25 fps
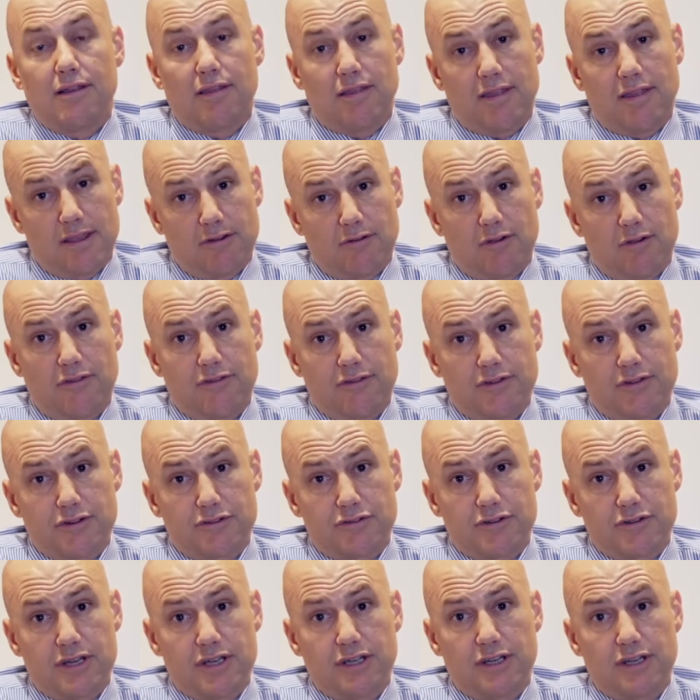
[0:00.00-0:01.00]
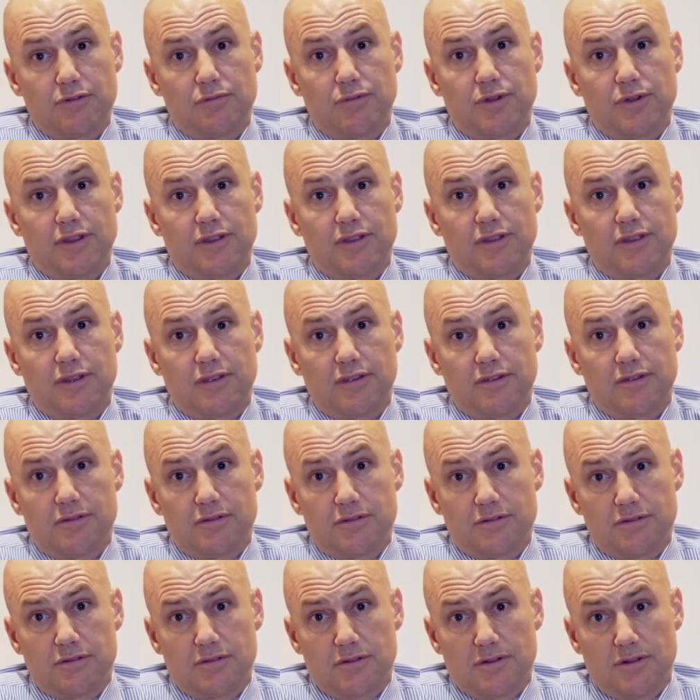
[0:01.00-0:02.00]
They're often treated with
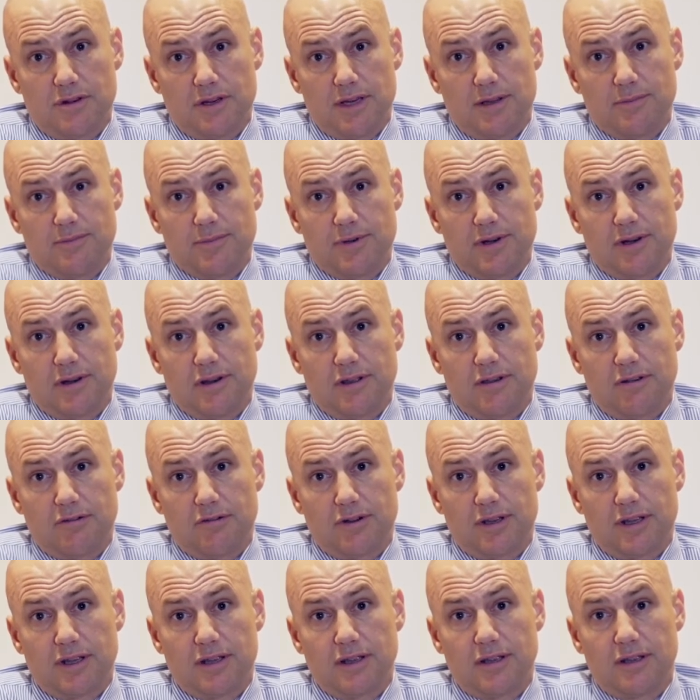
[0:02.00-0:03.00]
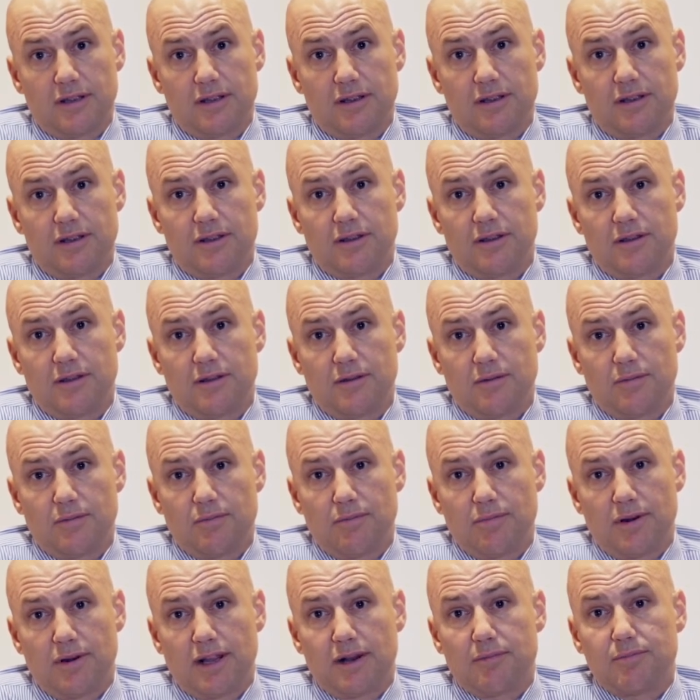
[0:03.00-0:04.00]
lipid lowering,
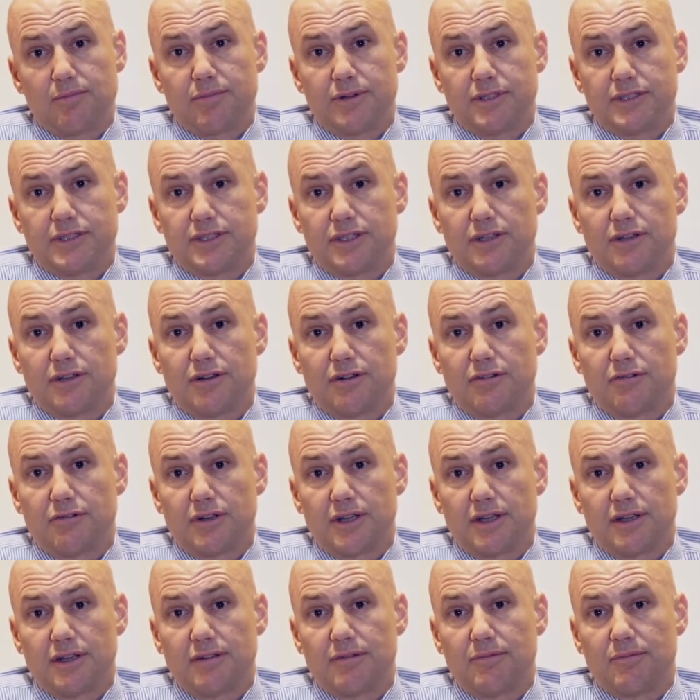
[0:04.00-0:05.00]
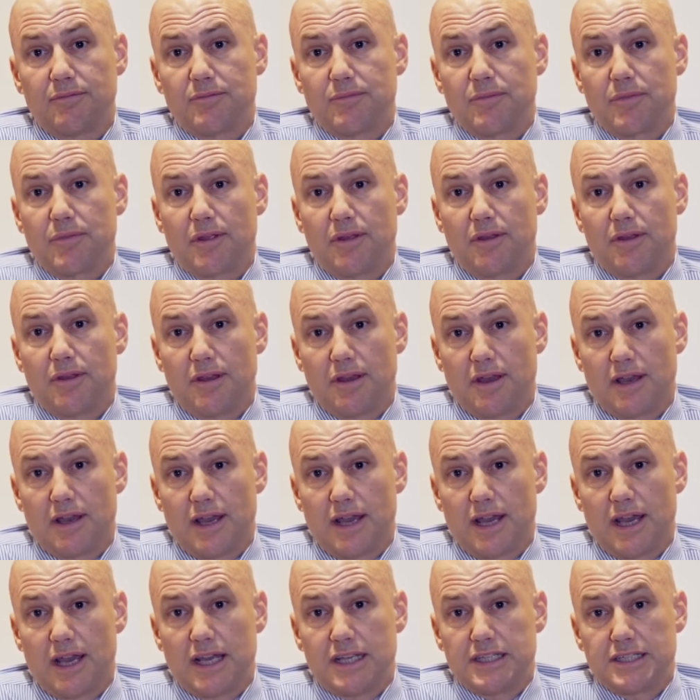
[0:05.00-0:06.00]
blood pressure lowering,
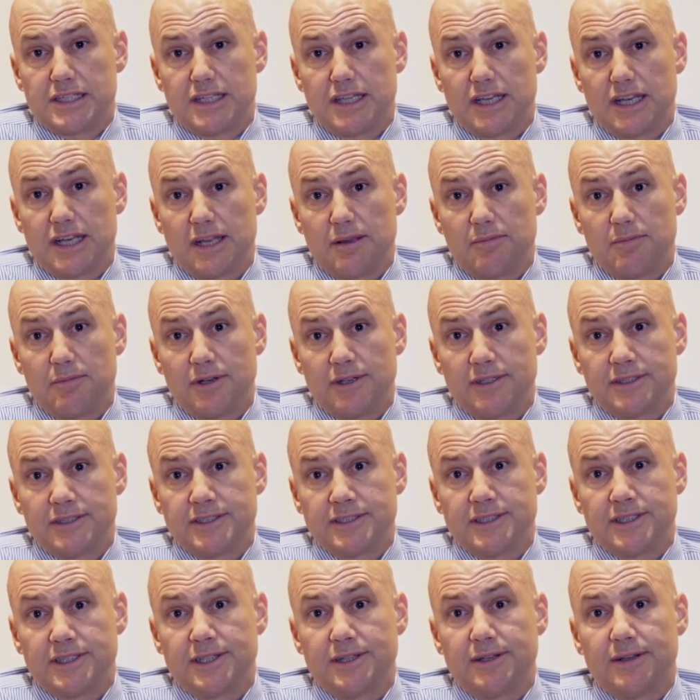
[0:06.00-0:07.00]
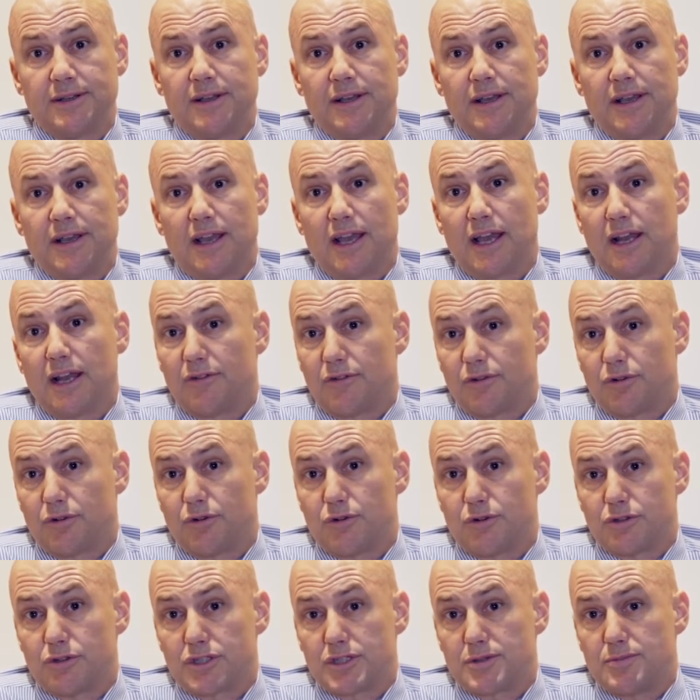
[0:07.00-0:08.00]
ACE inhibitors, and of
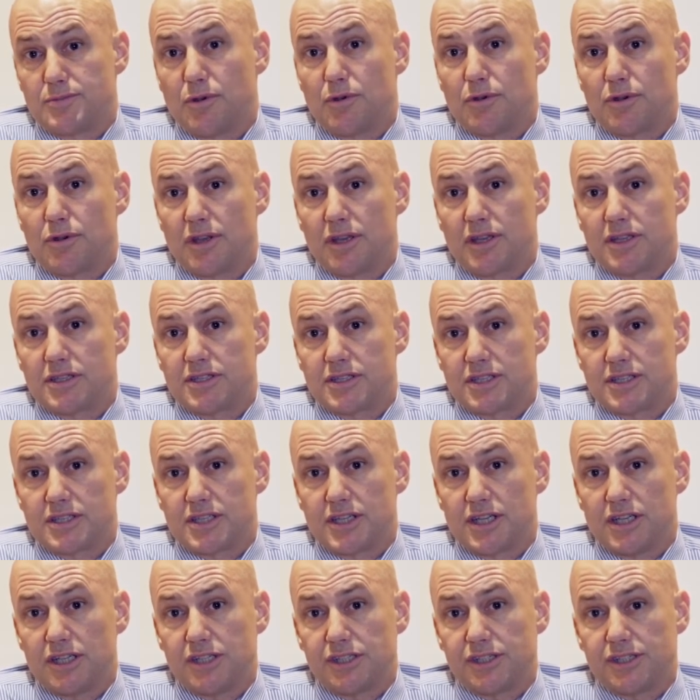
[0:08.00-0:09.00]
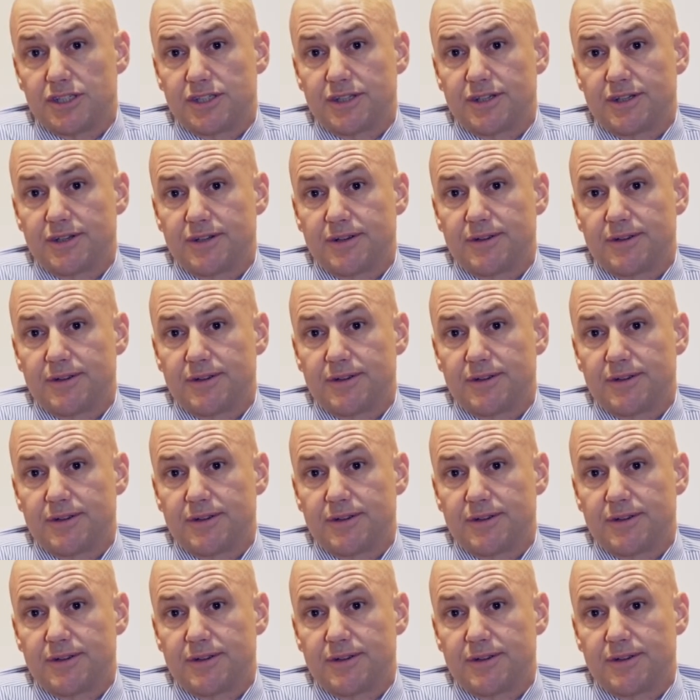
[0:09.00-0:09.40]
course smoking cessation.